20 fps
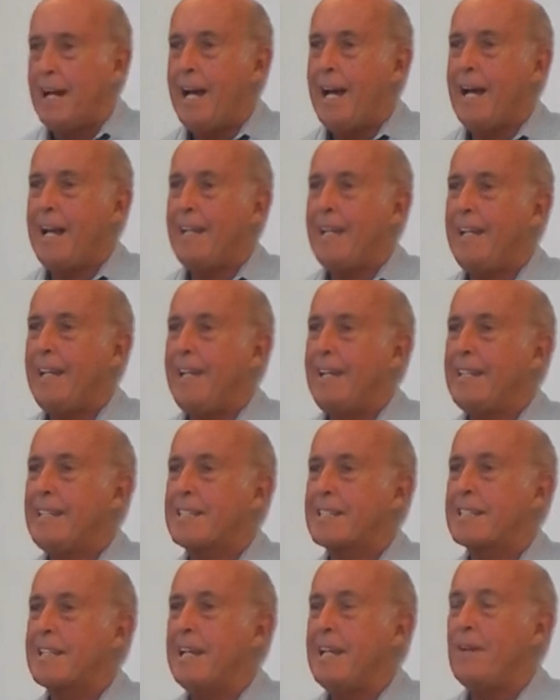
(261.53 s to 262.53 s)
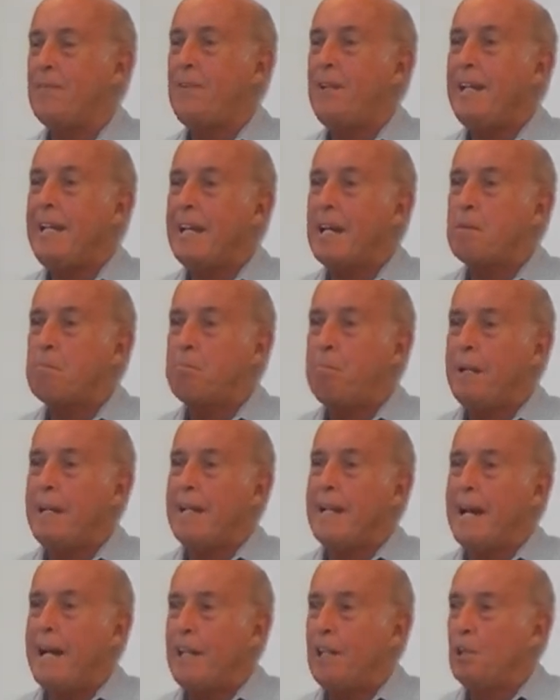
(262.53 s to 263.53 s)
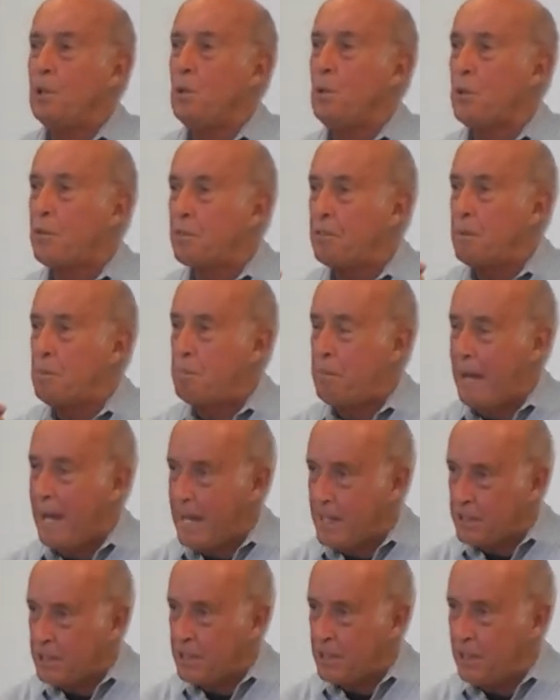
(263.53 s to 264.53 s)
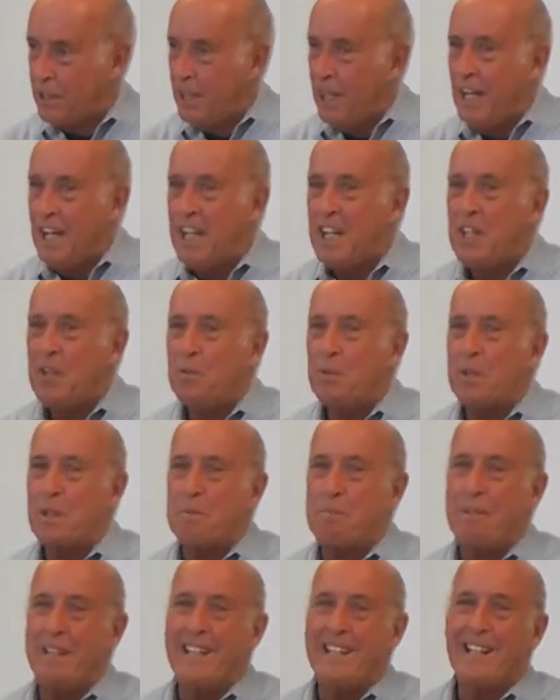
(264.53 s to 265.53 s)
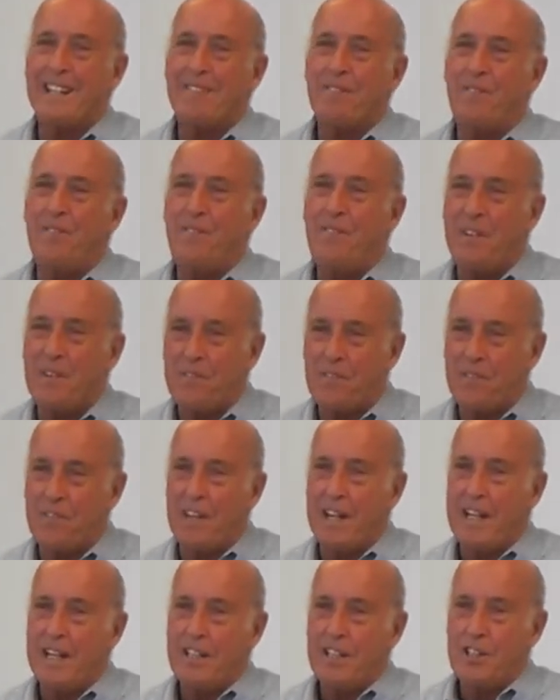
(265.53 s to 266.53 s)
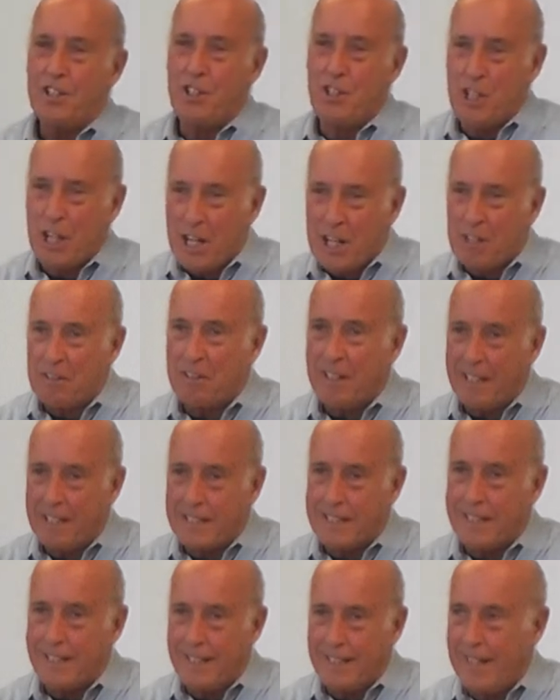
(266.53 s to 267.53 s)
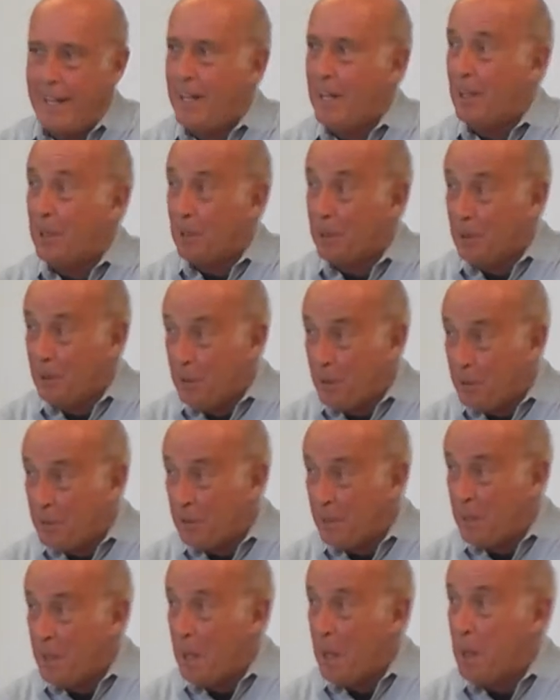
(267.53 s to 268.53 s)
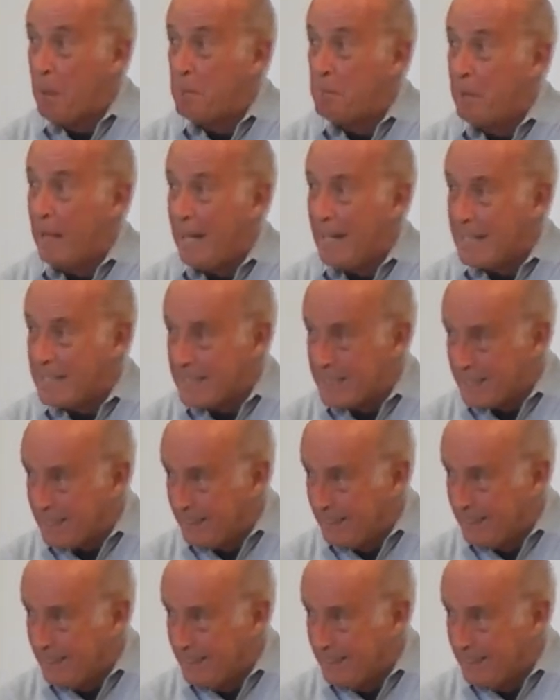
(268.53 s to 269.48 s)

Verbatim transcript: And he is, if he had been a Lutheran pastor, he would have been the fifth generation Lutheran pastor.